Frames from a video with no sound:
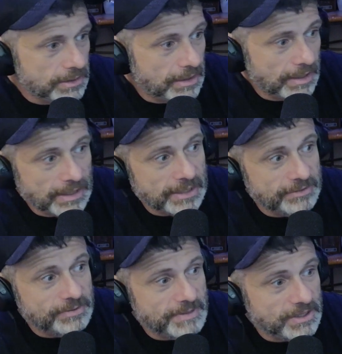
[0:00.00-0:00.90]
And
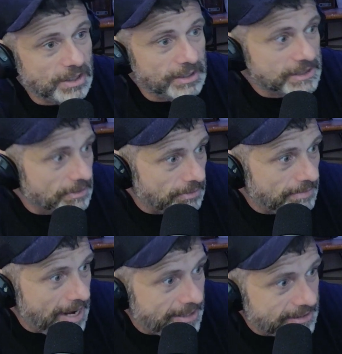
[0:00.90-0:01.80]
it to be called Summer
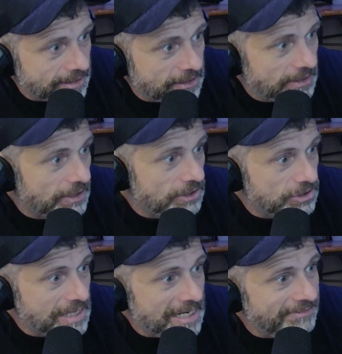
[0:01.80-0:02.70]
Madness? Like,
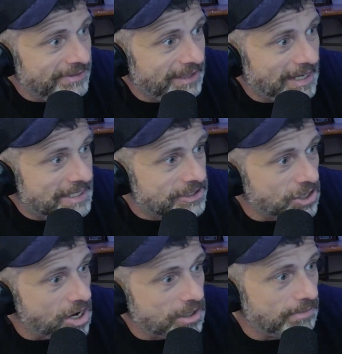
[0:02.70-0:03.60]
there's not even any
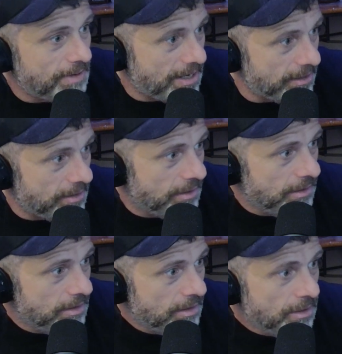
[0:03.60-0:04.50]
talk about it.
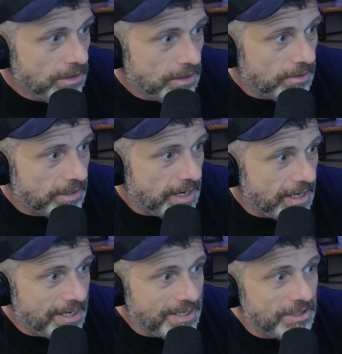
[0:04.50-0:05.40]

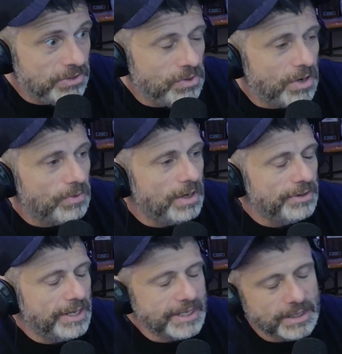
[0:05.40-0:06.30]
Okay, and then URL,
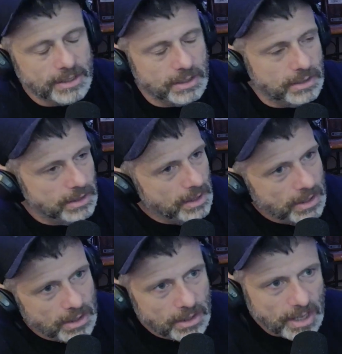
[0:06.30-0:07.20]
they get
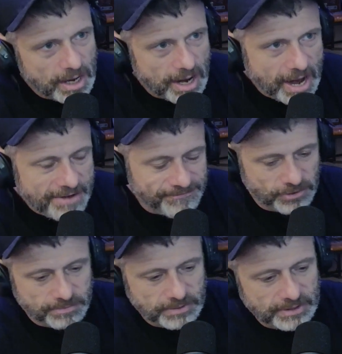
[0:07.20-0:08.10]

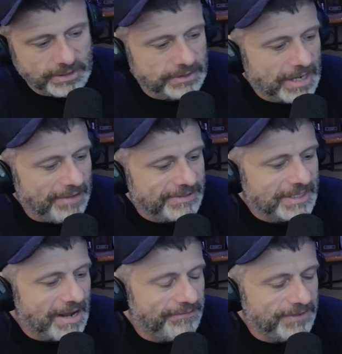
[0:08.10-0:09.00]
Averb. They have this
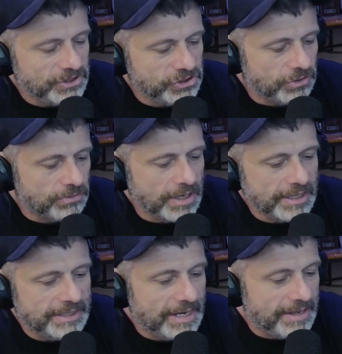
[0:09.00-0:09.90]
caffeine show, right?
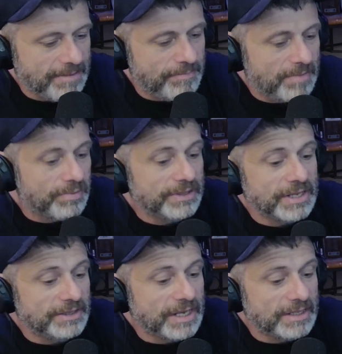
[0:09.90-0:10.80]
And
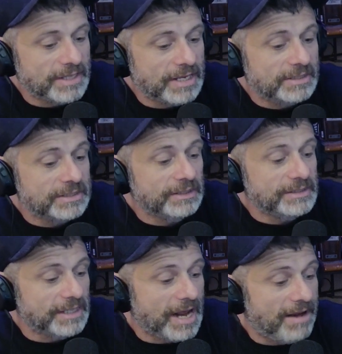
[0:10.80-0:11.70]
they
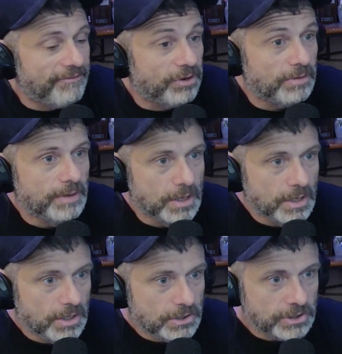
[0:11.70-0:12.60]
solicit Averb
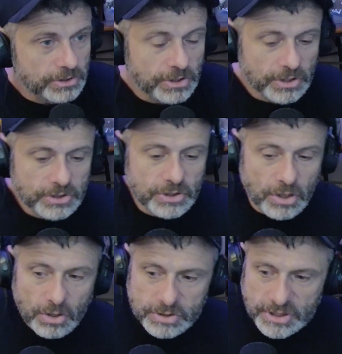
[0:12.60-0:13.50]
to
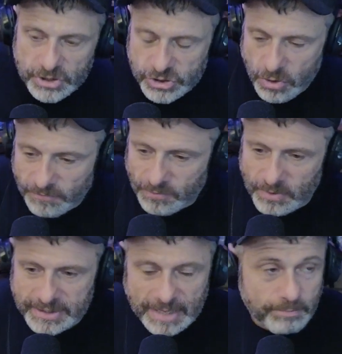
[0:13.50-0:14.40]
host their show for
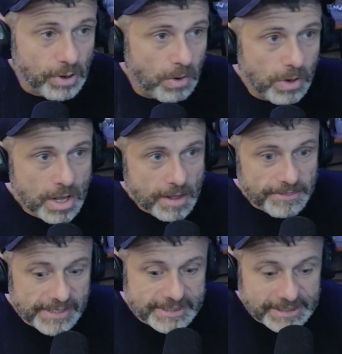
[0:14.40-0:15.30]
one day. Bro,
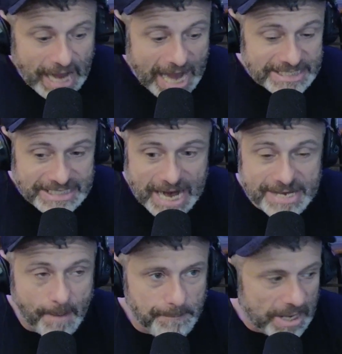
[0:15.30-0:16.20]
this guy said
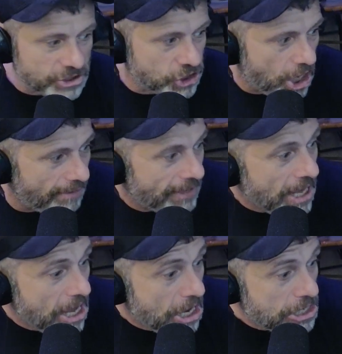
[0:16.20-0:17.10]
a bunch of
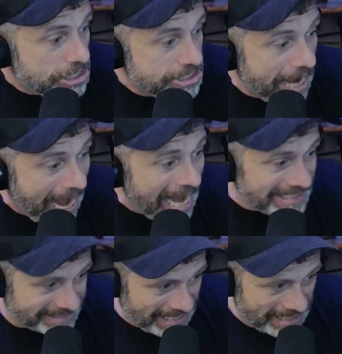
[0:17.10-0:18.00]

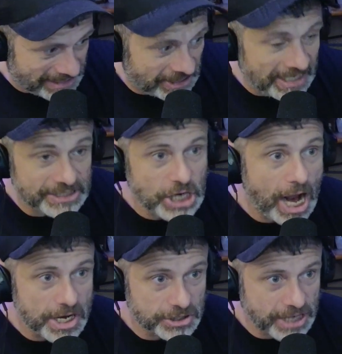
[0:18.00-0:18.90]
nonsense the
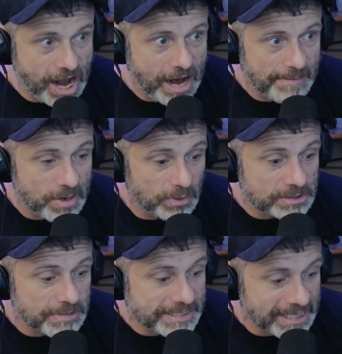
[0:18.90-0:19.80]
entire time. It was
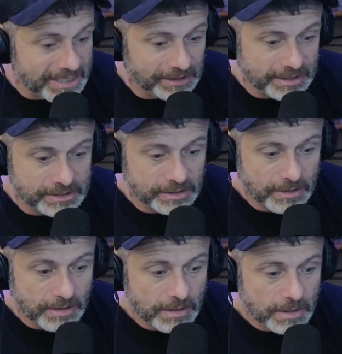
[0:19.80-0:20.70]
ridiculous.
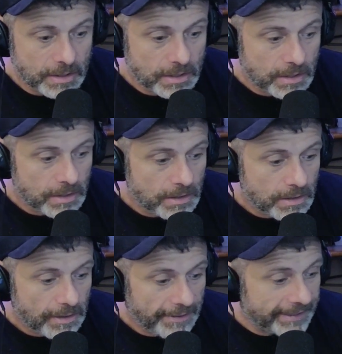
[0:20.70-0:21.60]

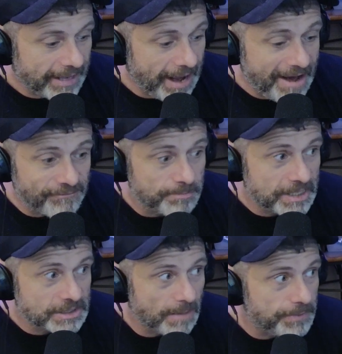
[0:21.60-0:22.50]
Like, Averb
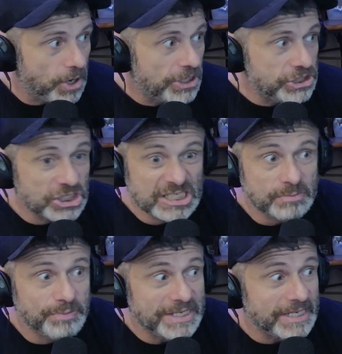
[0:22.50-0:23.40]
gets up there and he's just
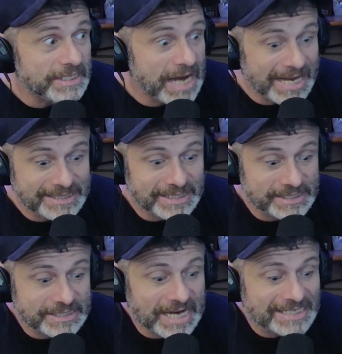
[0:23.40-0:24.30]
speaking nonsense.
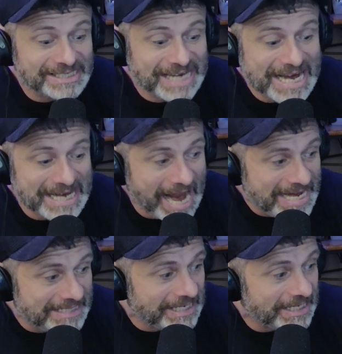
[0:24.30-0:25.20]
He's not saying
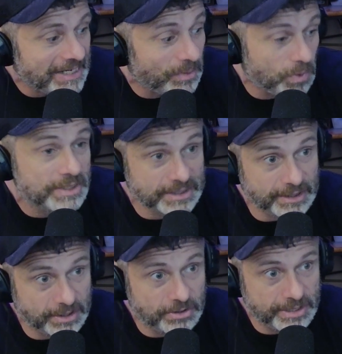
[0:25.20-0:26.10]
anything. It was
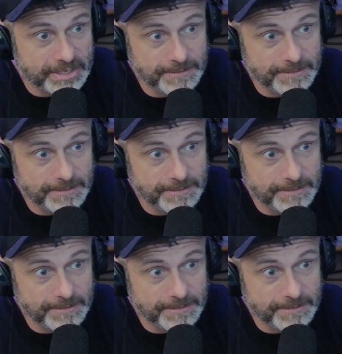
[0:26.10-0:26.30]
literally,